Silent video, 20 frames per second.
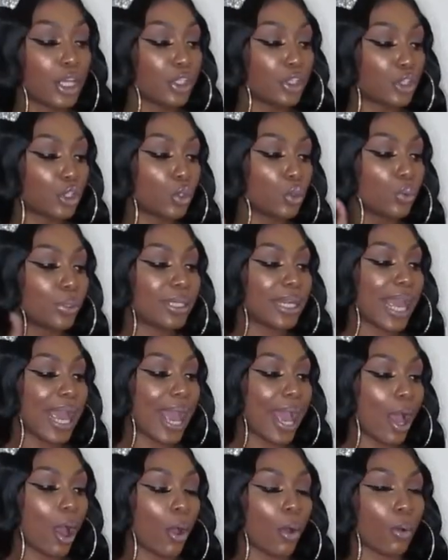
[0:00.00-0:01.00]
to
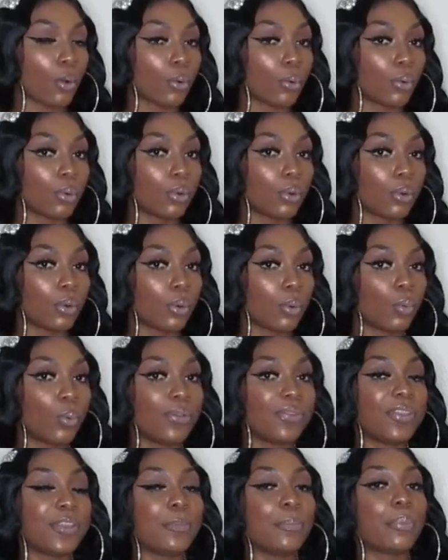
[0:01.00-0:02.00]
now
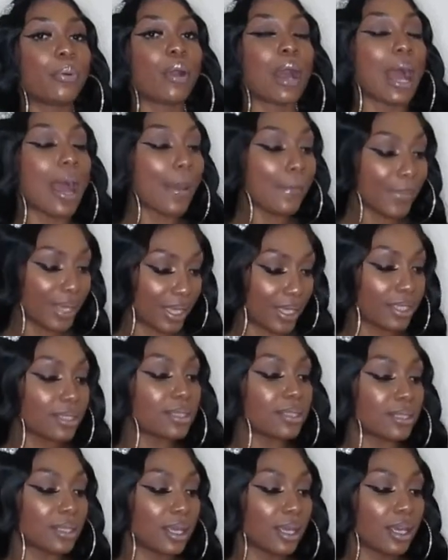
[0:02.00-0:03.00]
with the
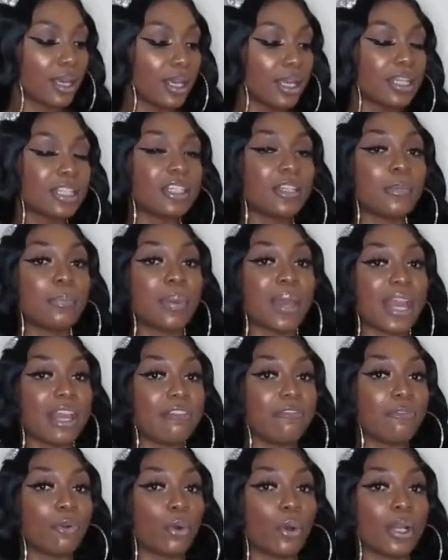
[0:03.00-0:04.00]
promise to
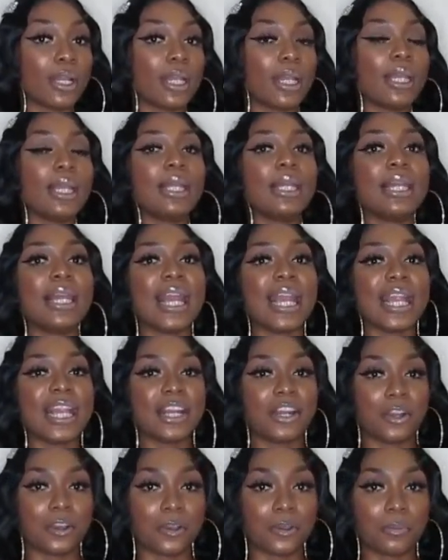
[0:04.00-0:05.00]
pay for it
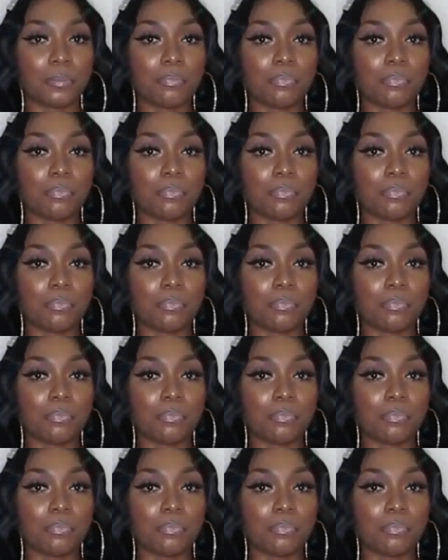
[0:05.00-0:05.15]
later.